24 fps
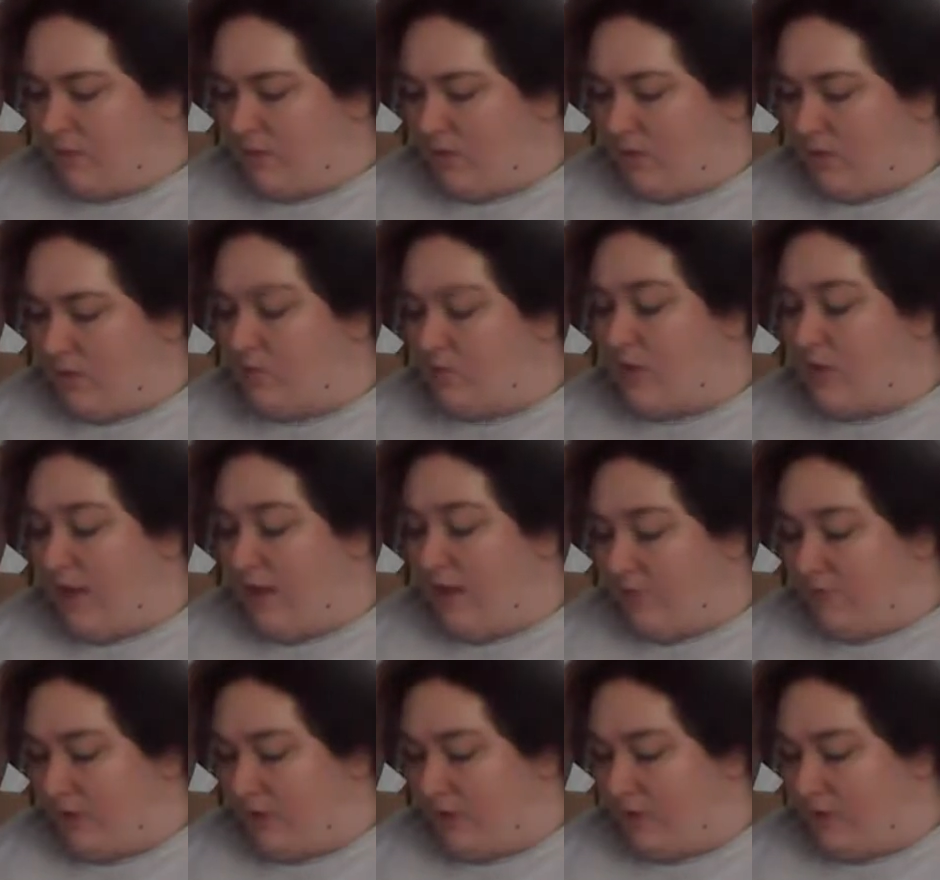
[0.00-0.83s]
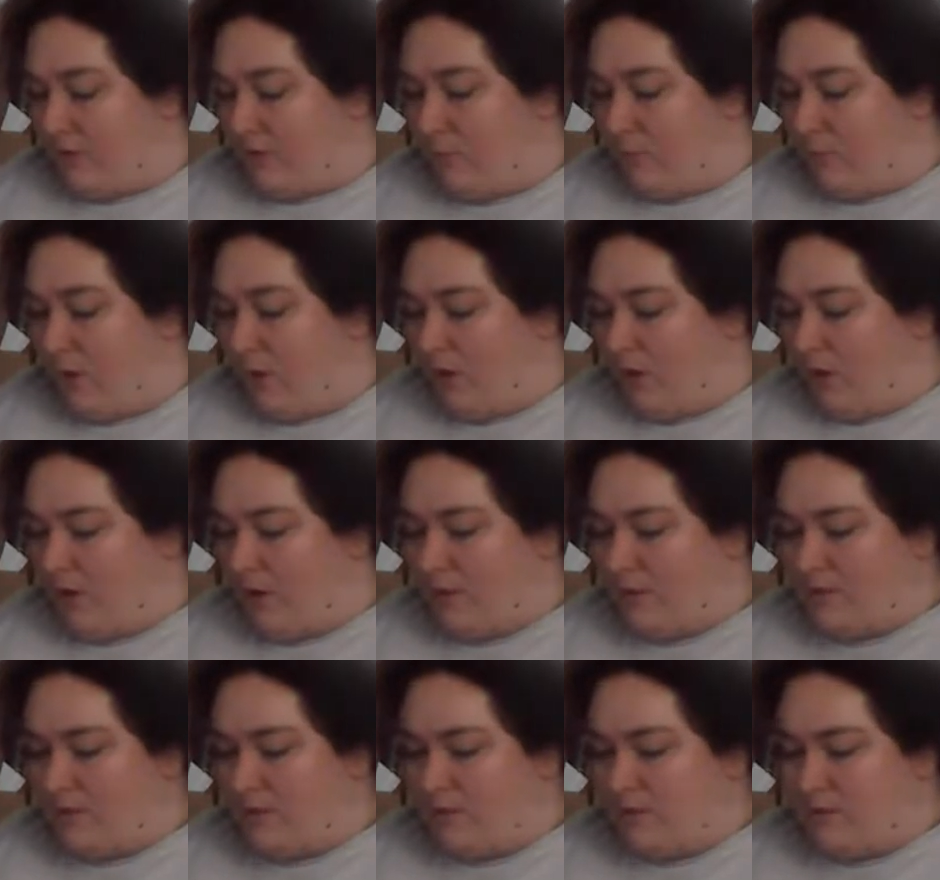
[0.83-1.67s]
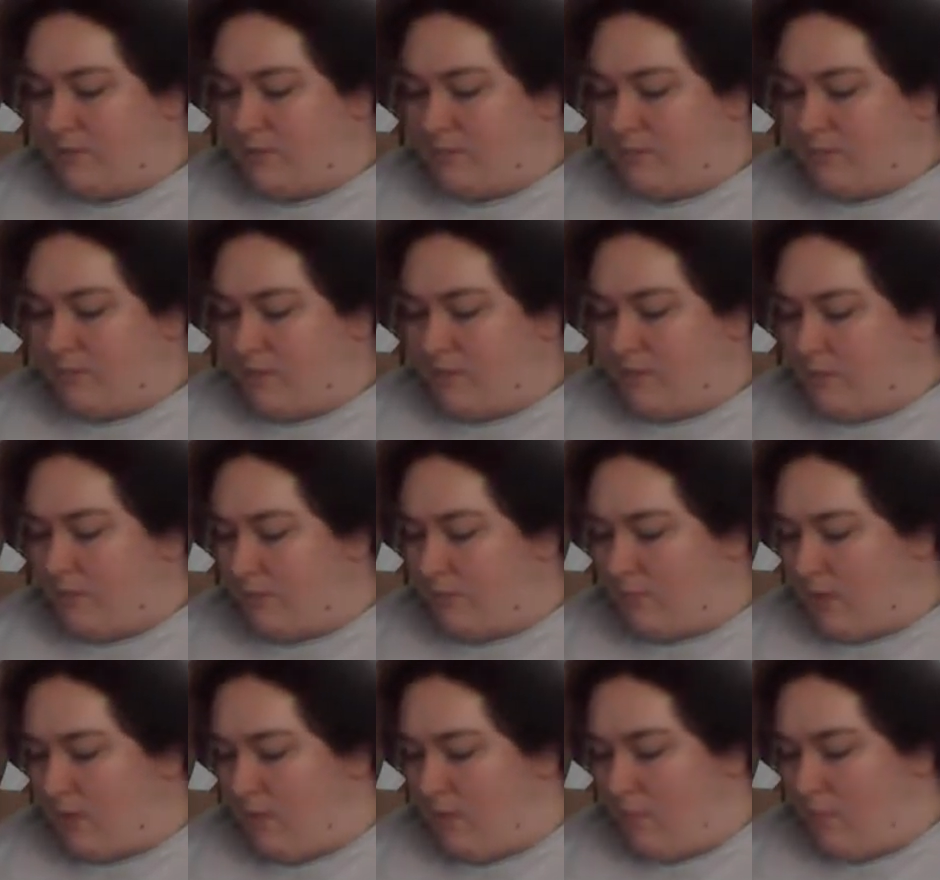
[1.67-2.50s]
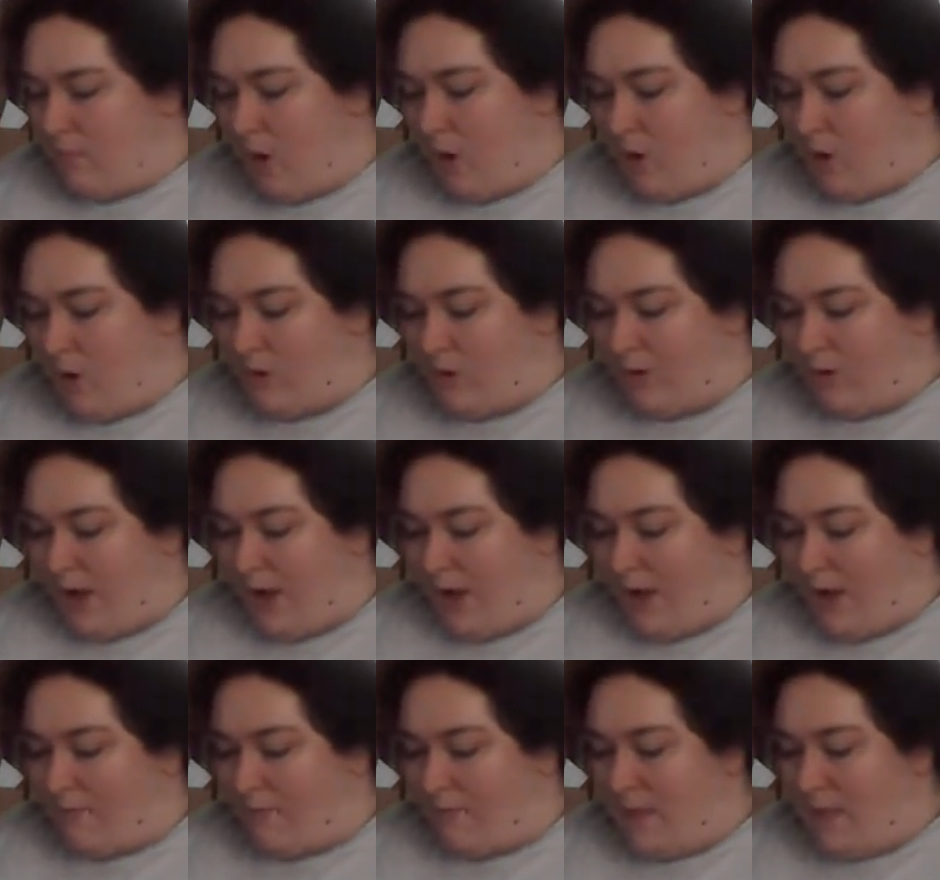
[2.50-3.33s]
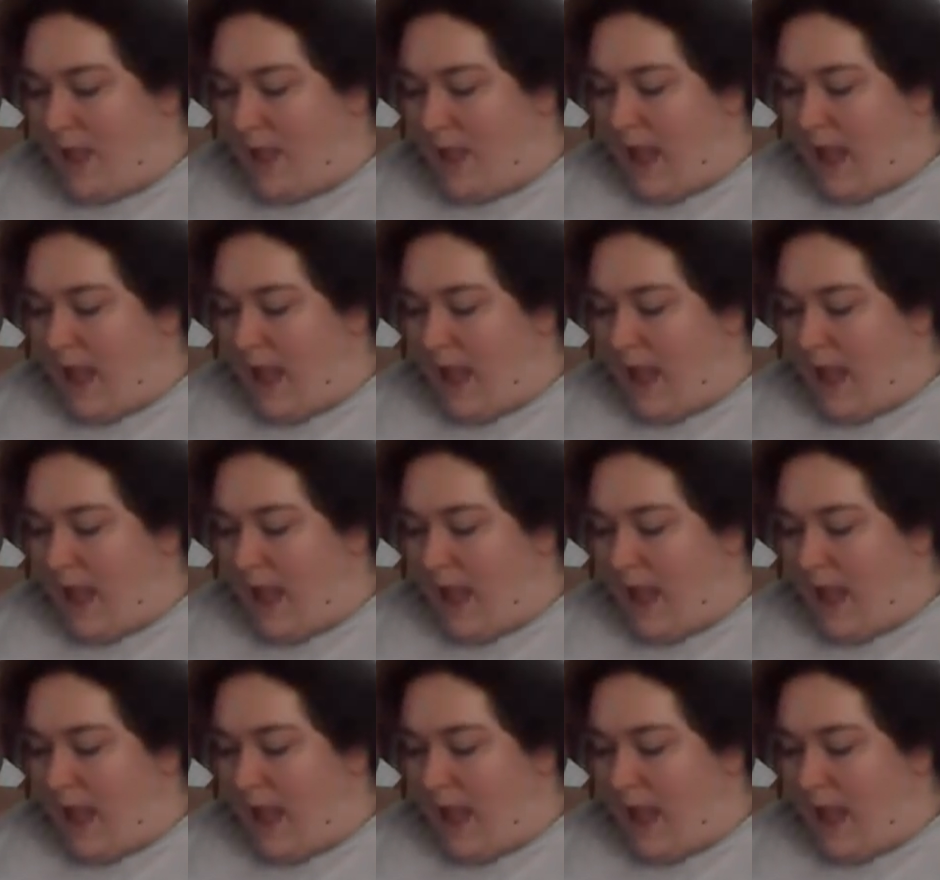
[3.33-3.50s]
the party's program